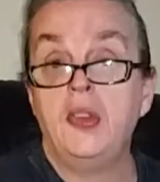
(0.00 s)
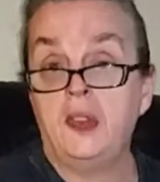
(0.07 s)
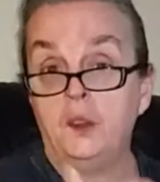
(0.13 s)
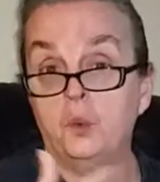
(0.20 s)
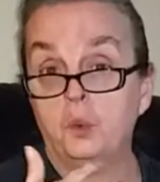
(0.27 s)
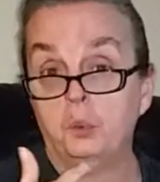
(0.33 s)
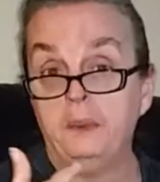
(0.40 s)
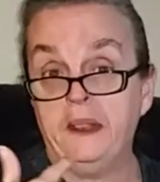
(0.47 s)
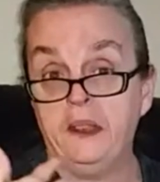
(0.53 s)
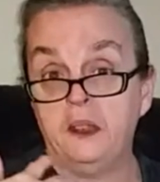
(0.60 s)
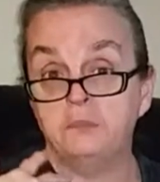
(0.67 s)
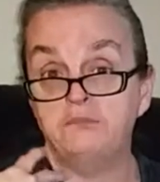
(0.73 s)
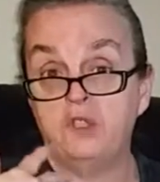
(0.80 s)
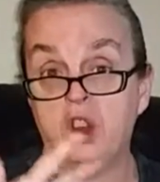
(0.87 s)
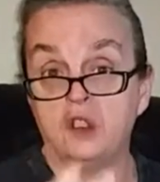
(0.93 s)
and it will
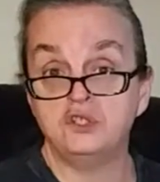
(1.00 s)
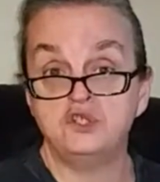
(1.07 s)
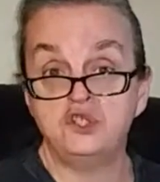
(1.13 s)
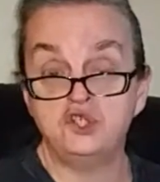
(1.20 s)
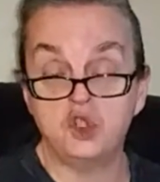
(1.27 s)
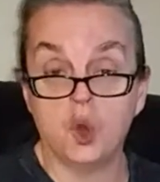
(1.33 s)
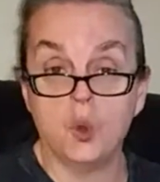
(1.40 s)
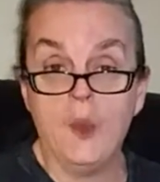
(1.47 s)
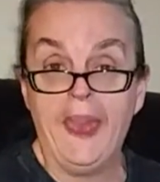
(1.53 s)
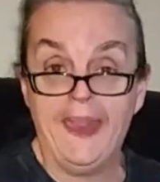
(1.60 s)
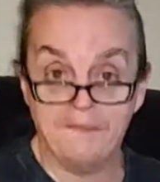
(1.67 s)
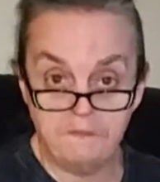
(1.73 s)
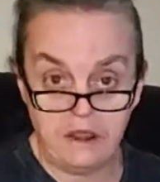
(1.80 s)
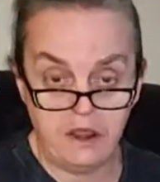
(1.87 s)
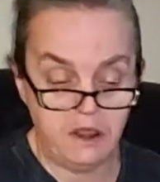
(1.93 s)
be not so
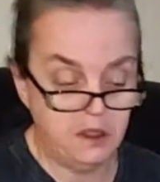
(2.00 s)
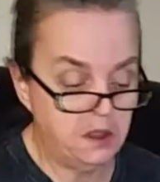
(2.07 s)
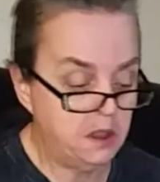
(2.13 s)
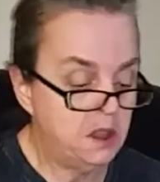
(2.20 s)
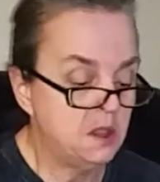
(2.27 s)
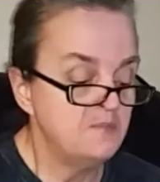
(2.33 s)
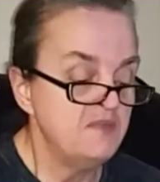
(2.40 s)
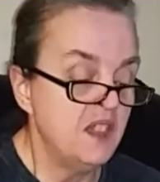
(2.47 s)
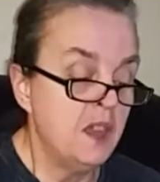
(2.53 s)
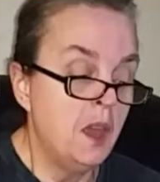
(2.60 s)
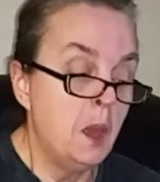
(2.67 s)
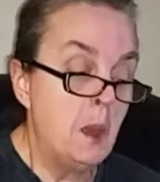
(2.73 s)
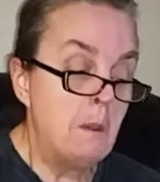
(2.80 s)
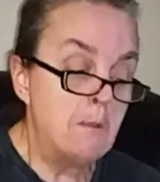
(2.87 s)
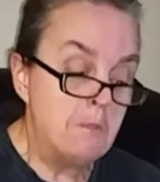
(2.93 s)
heavy.
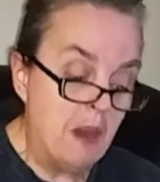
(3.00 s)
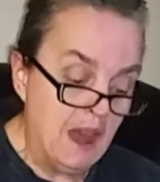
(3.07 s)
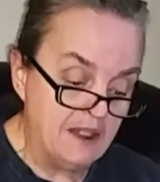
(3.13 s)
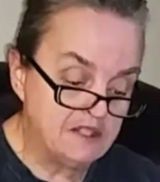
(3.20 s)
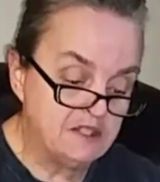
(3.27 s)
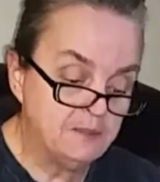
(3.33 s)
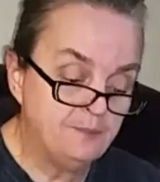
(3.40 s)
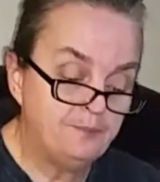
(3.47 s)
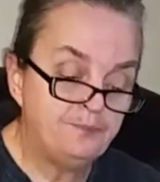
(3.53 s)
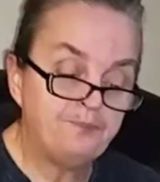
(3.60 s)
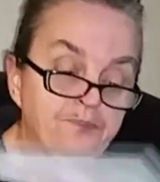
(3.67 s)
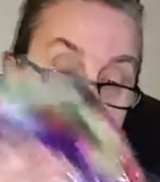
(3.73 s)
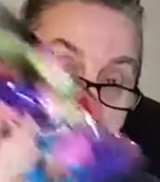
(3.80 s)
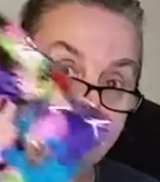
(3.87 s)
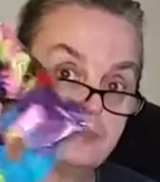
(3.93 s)
But
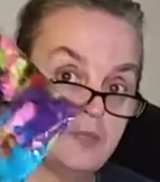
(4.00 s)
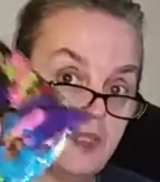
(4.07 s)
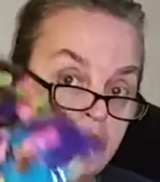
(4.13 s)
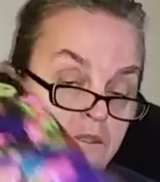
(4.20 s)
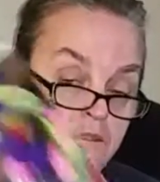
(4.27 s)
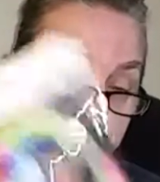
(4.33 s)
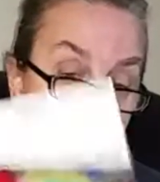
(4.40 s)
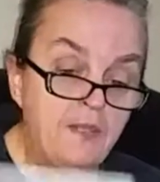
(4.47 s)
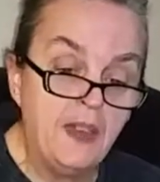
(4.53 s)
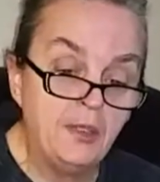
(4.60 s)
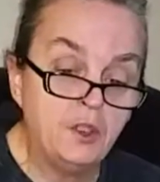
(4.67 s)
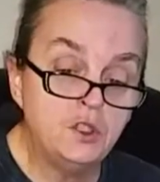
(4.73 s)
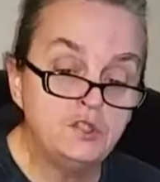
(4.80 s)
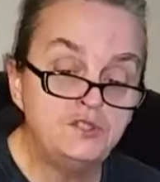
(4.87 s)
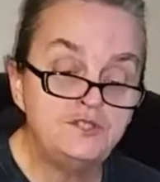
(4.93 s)

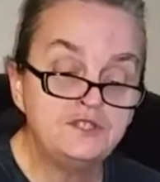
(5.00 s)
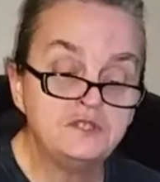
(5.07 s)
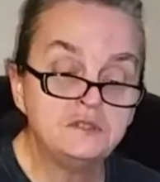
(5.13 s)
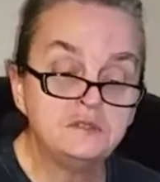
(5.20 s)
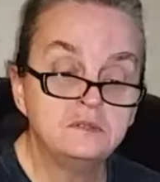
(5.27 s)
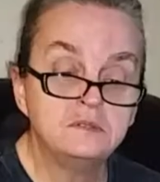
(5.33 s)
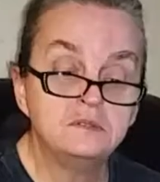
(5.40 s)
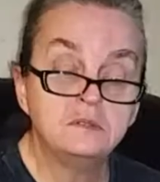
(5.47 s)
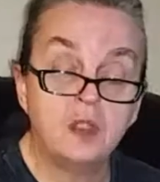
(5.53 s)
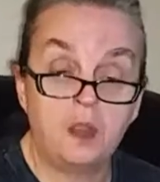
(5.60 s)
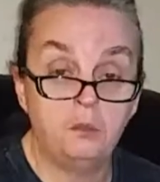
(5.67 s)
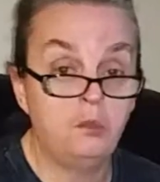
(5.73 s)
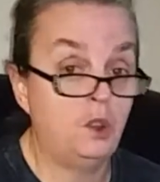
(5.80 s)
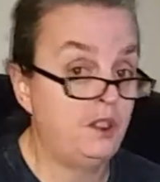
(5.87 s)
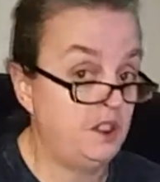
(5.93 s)
feathers
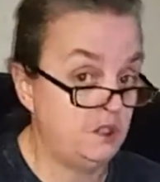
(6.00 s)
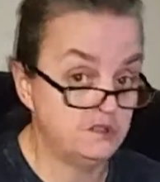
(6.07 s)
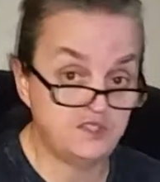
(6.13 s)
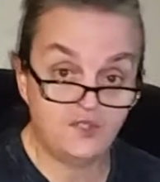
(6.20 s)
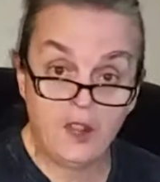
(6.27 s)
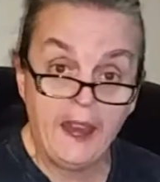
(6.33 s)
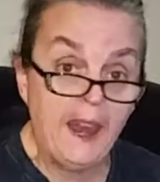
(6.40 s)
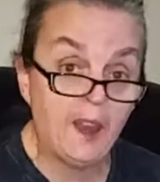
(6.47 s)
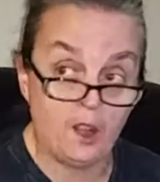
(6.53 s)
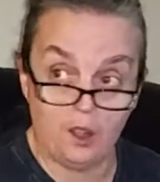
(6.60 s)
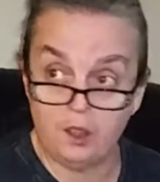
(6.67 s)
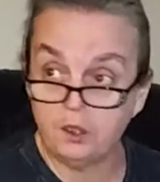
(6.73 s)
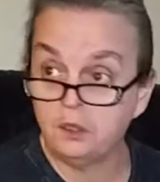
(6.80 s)
I'm going to use for hair.